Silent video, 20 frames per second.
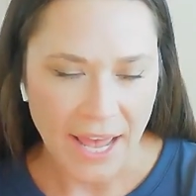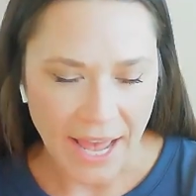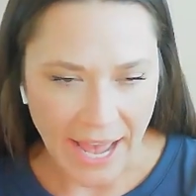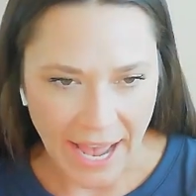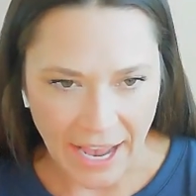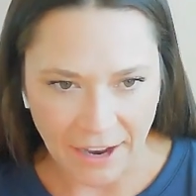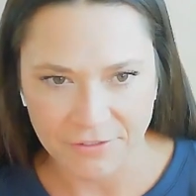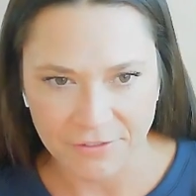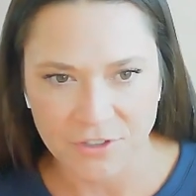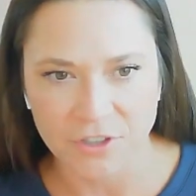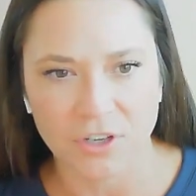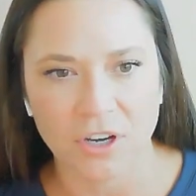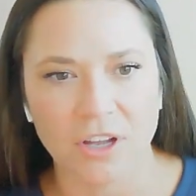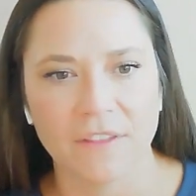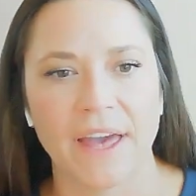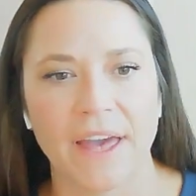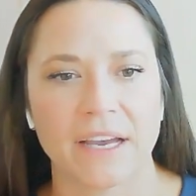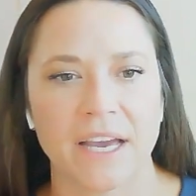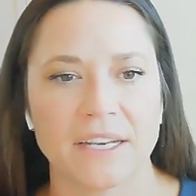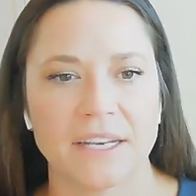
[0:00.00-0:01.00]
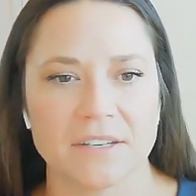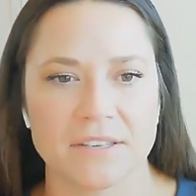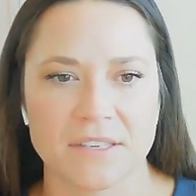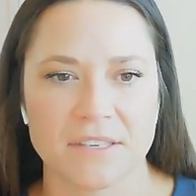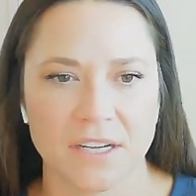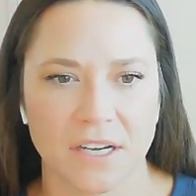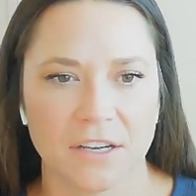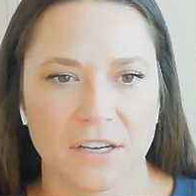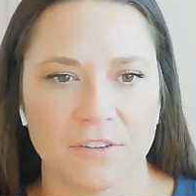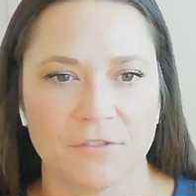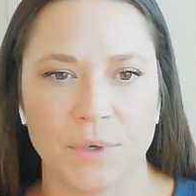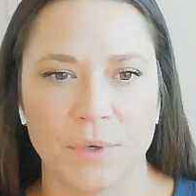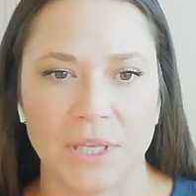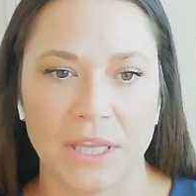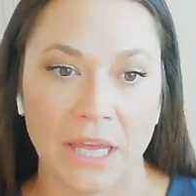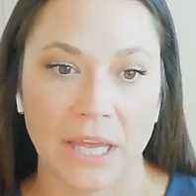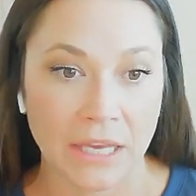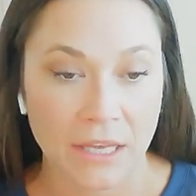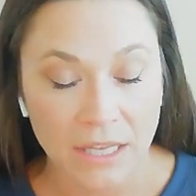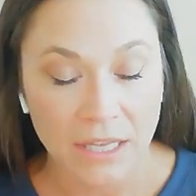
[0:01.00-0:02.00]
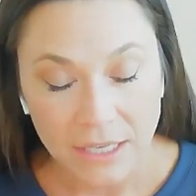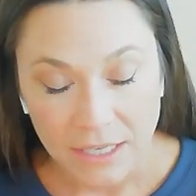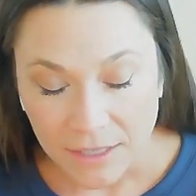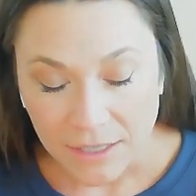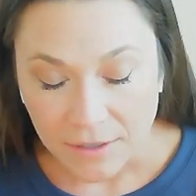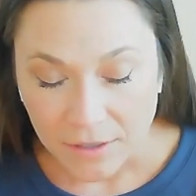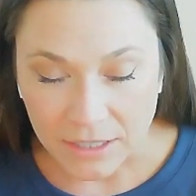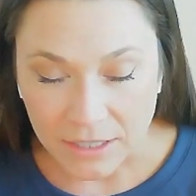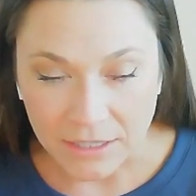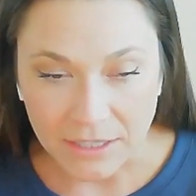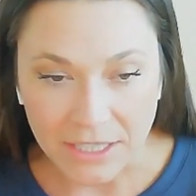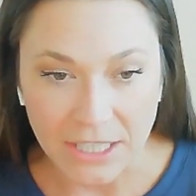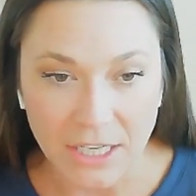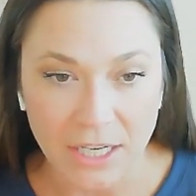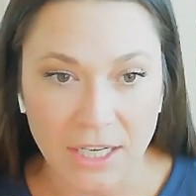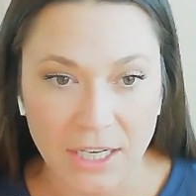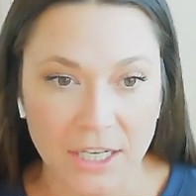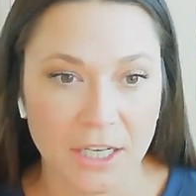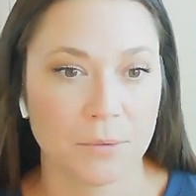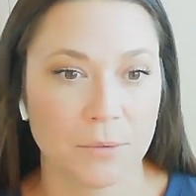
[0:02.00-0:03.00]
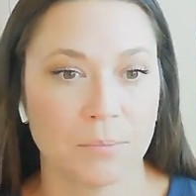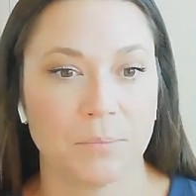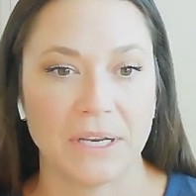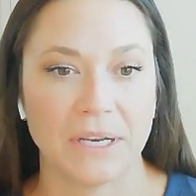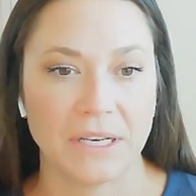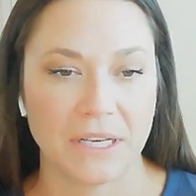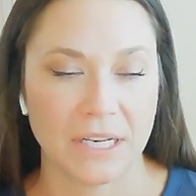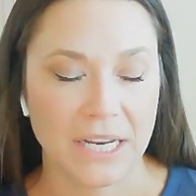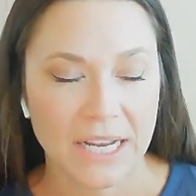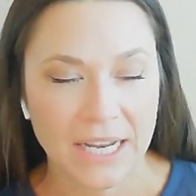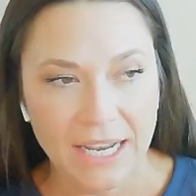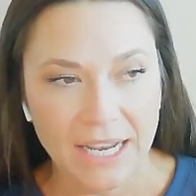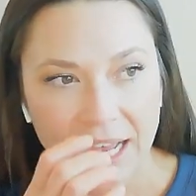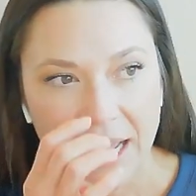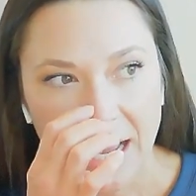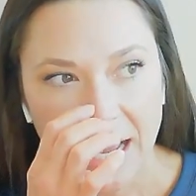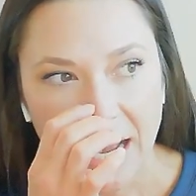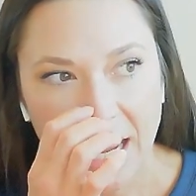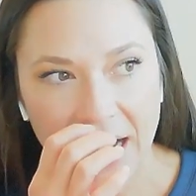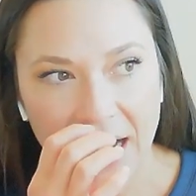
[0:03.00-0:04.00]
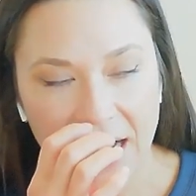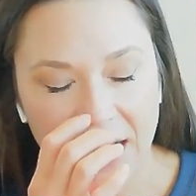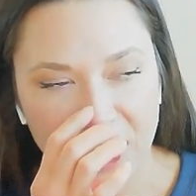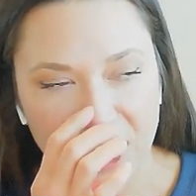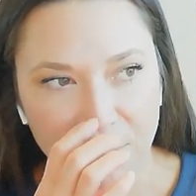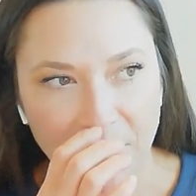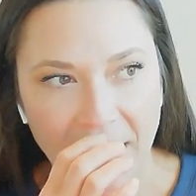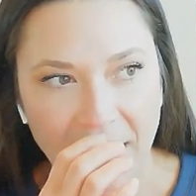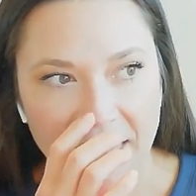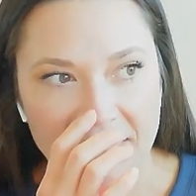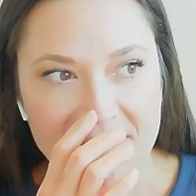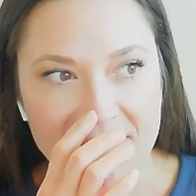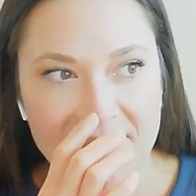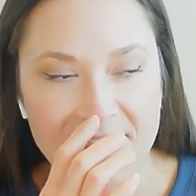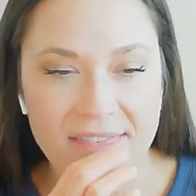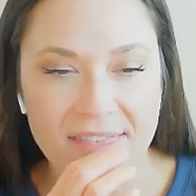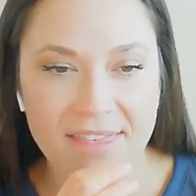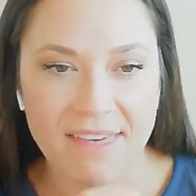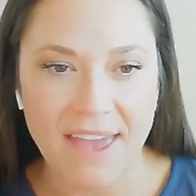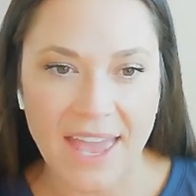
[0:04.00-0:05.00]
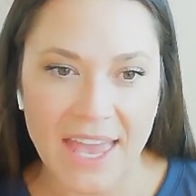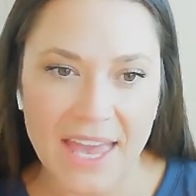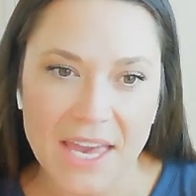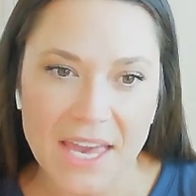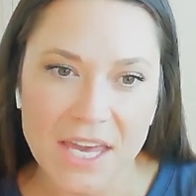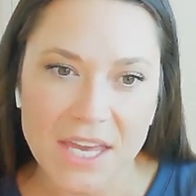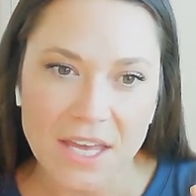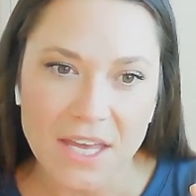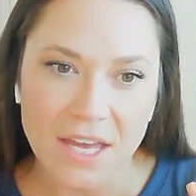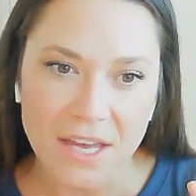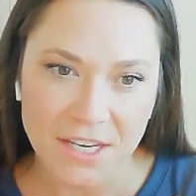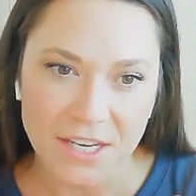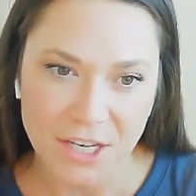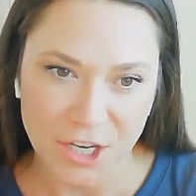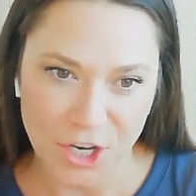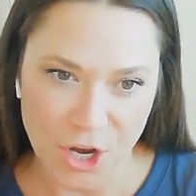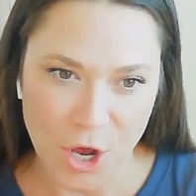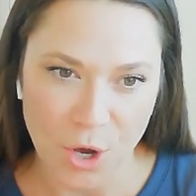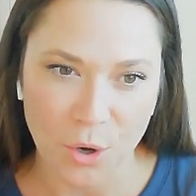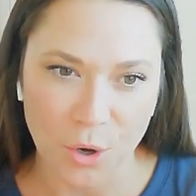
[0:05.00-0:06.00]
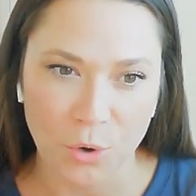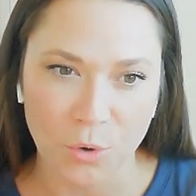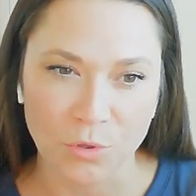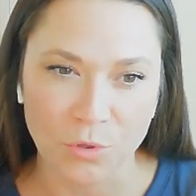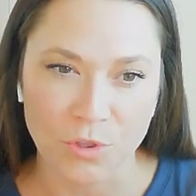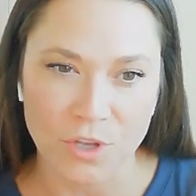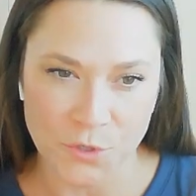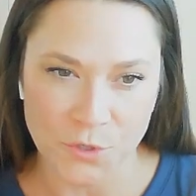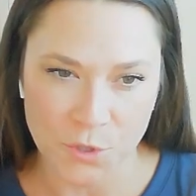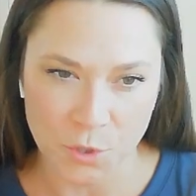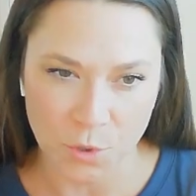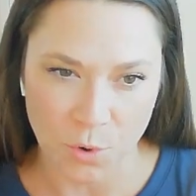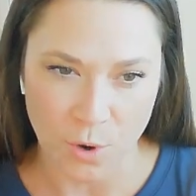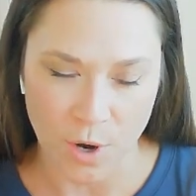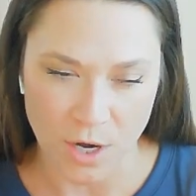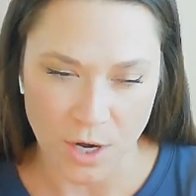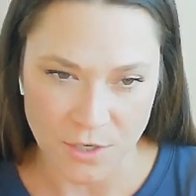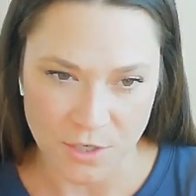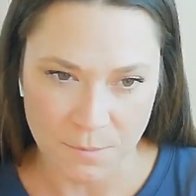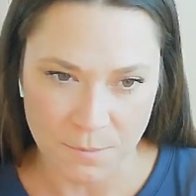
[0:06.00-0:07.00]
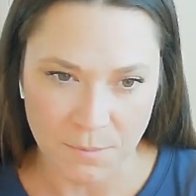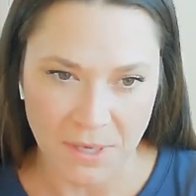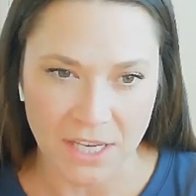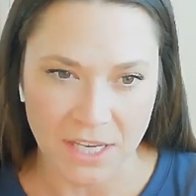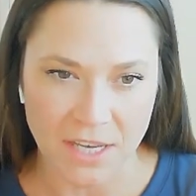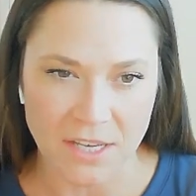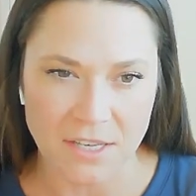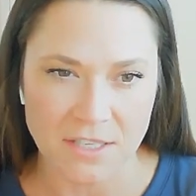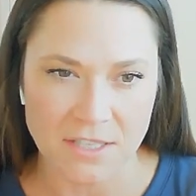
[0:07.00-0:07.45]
after all that kind of stuff, we like clean up and they know the scores because